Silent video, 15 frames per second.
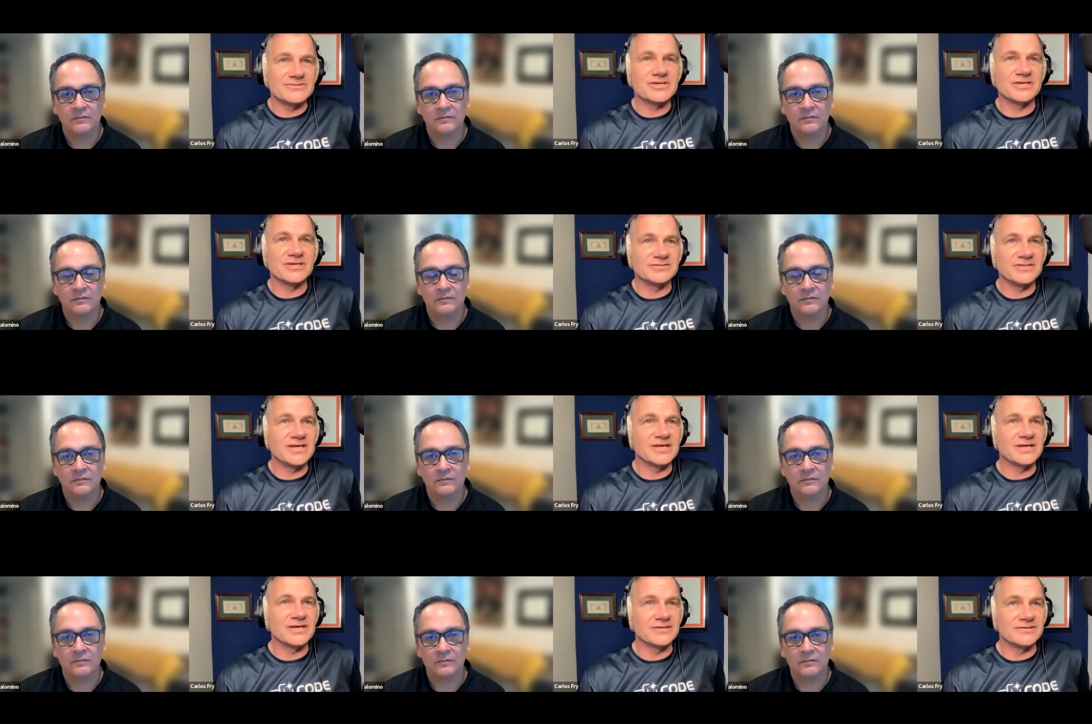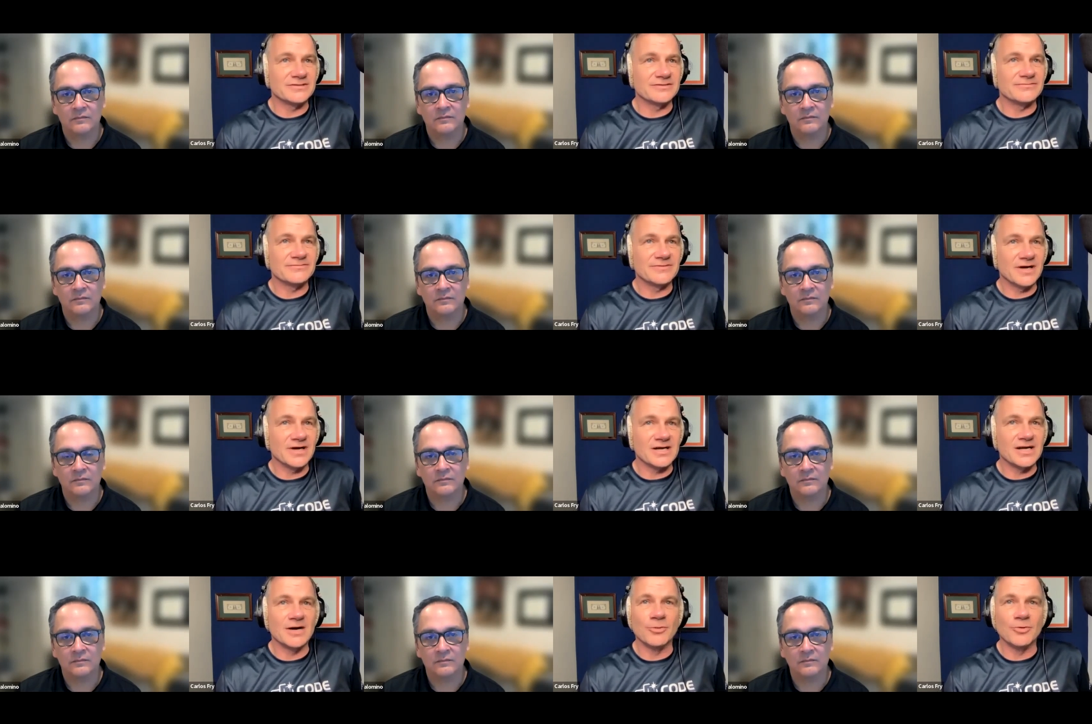Speaker 1: going to take a
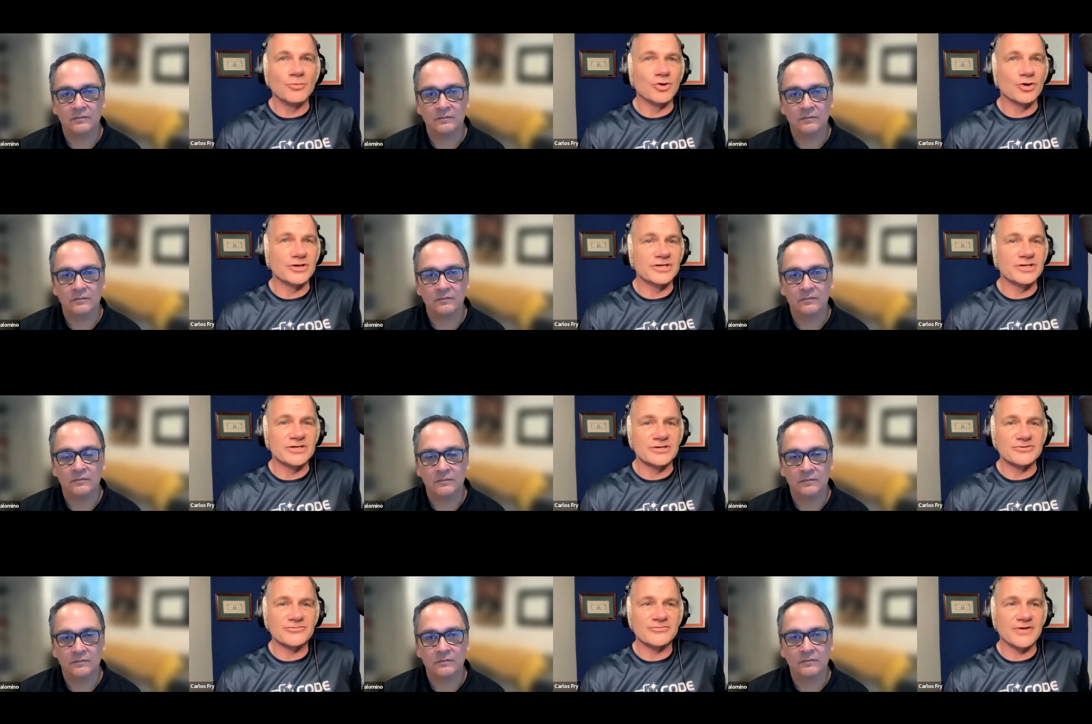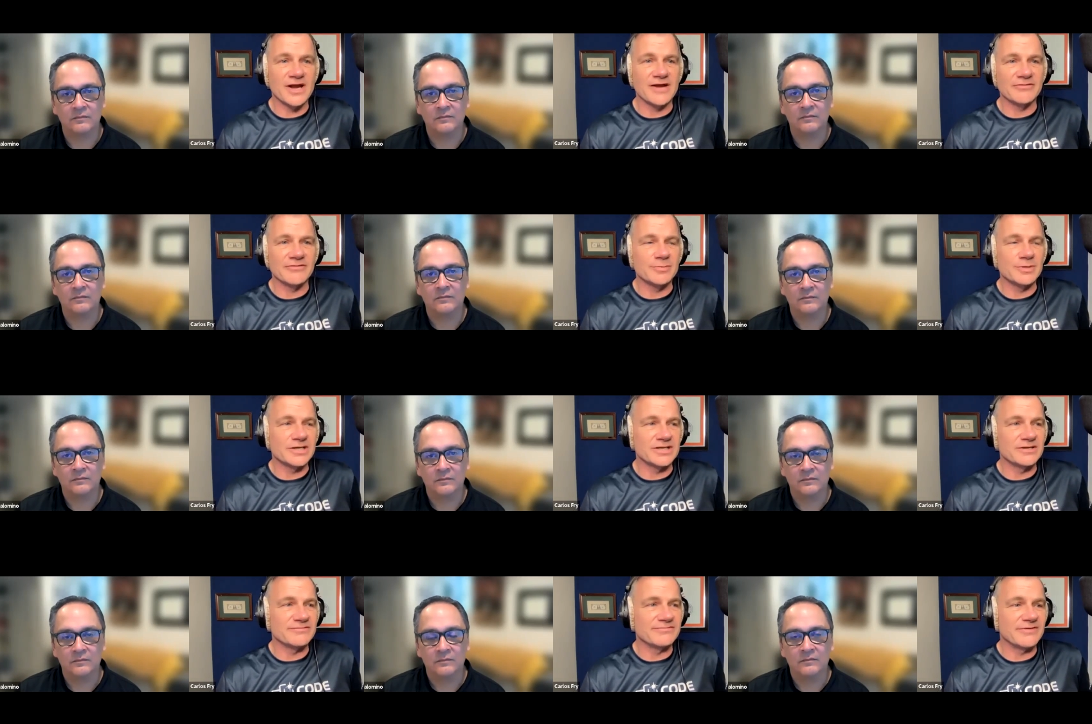couple more years for
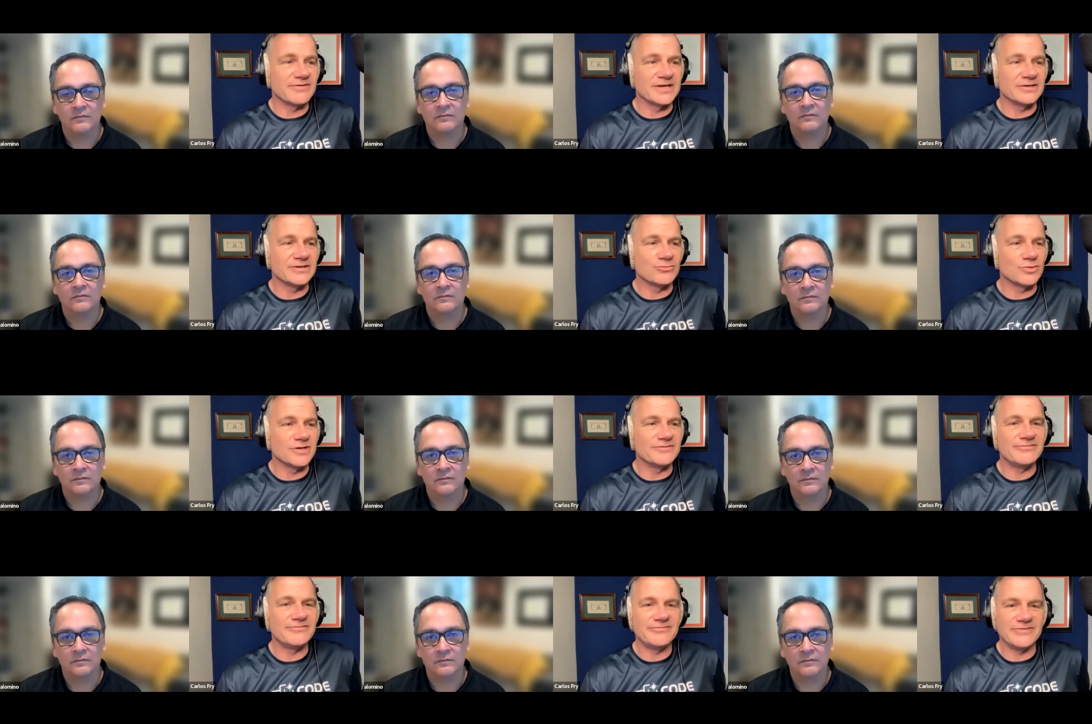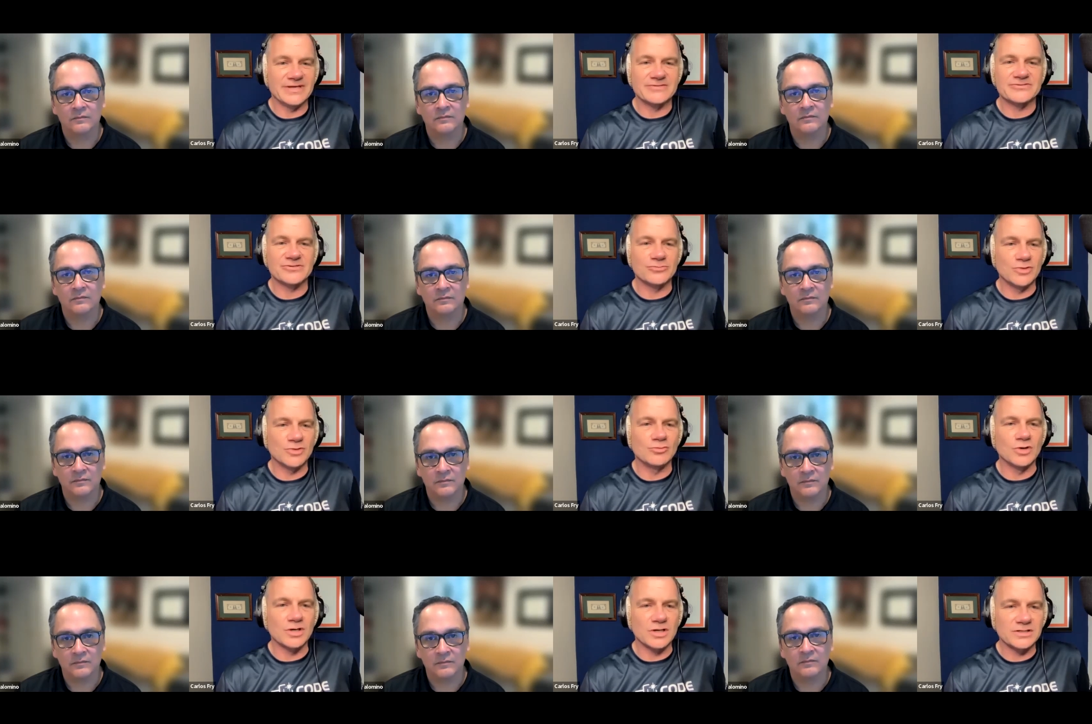everybody to find what fits and
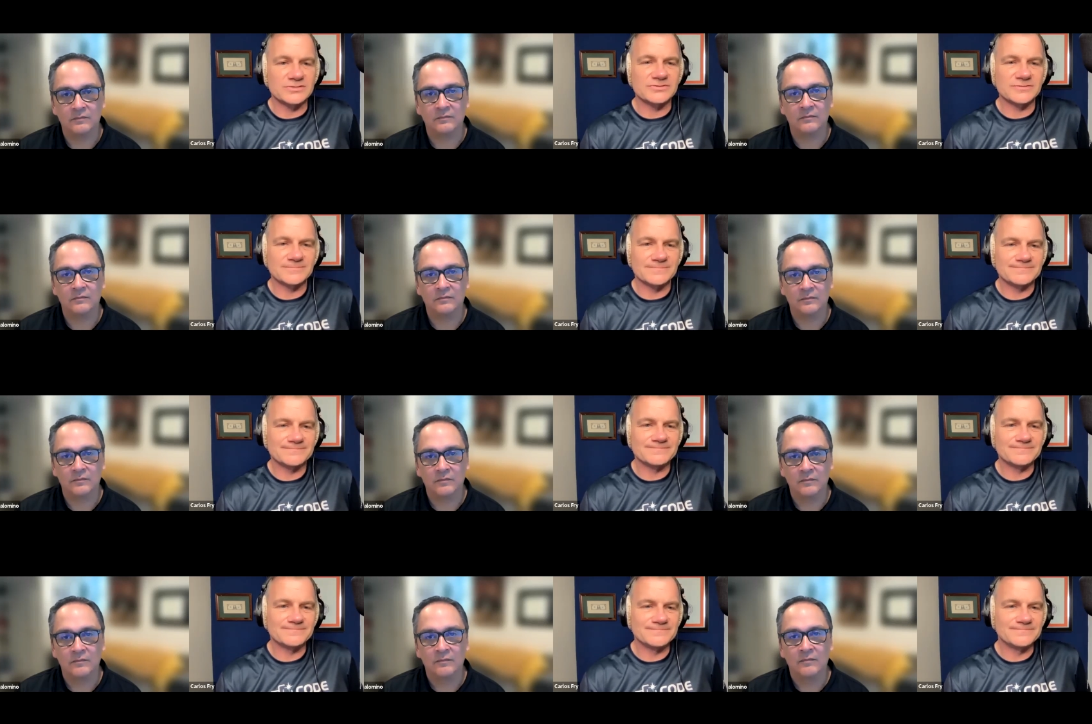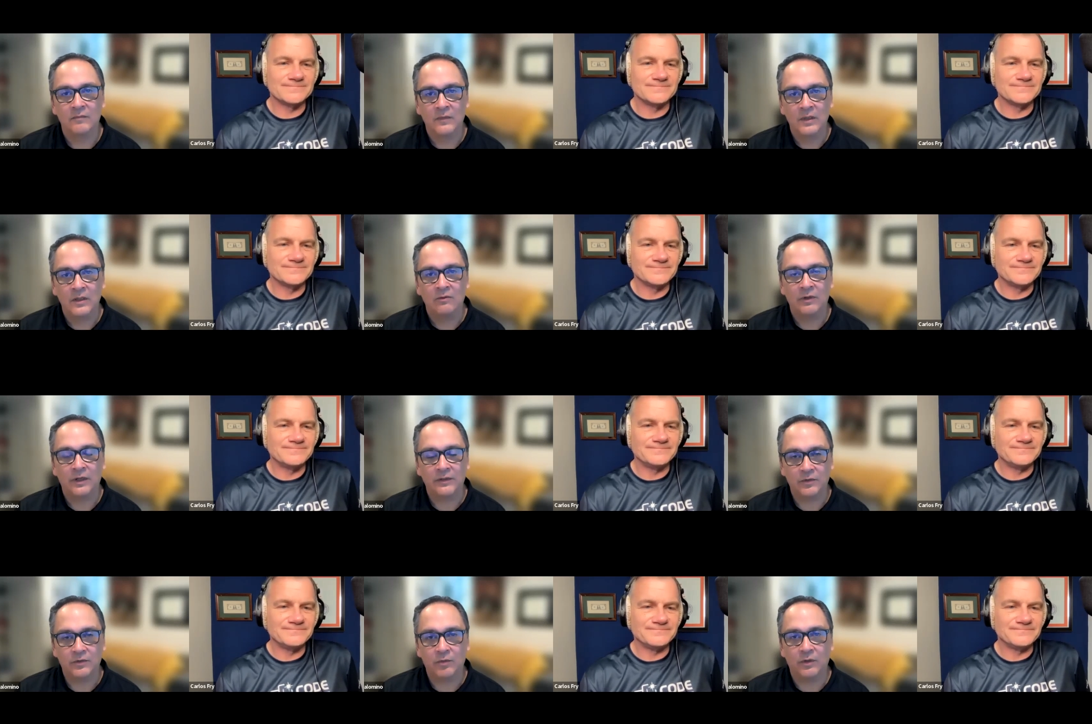what works.
Speaker 2: All
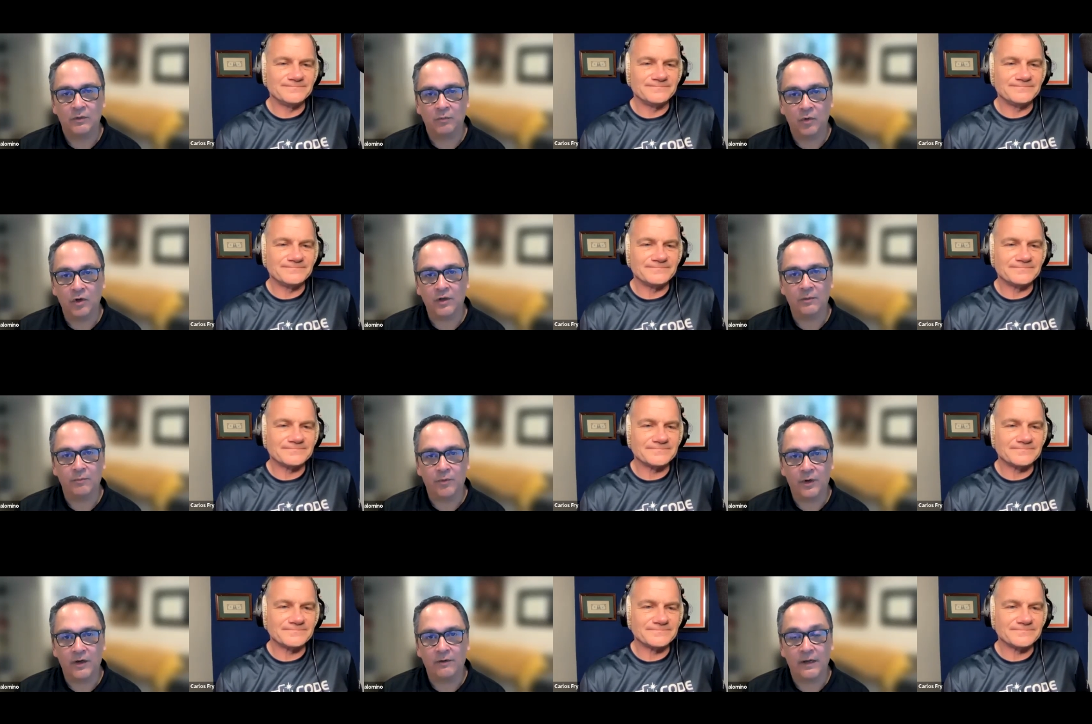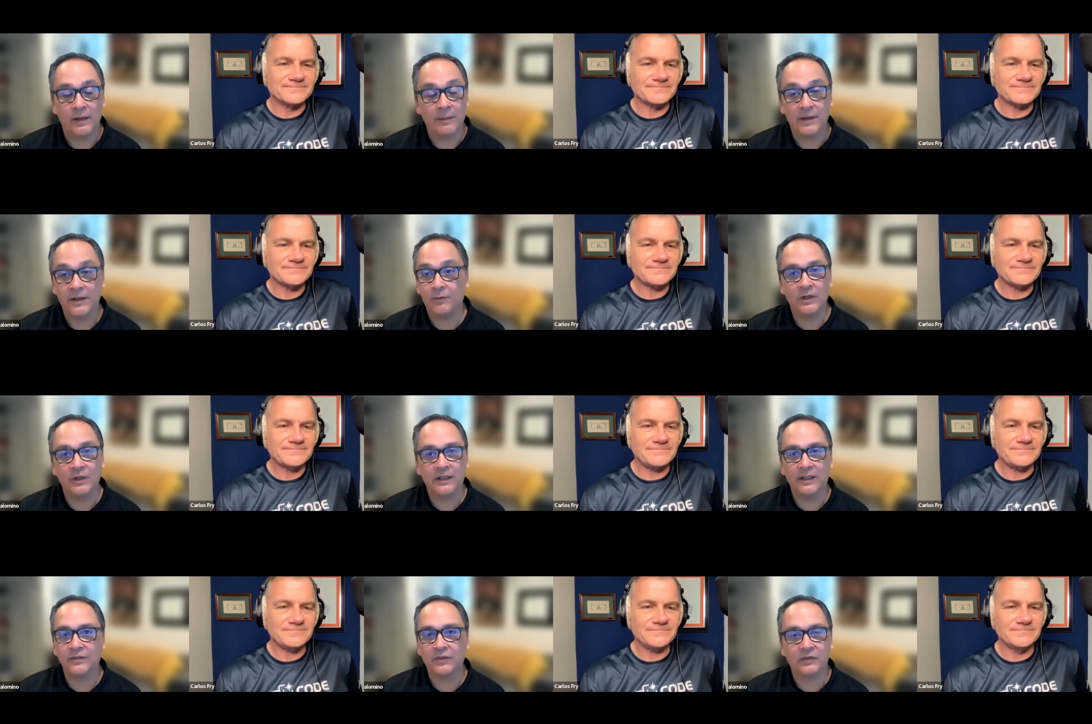right. So work in progress. I mean, it really is a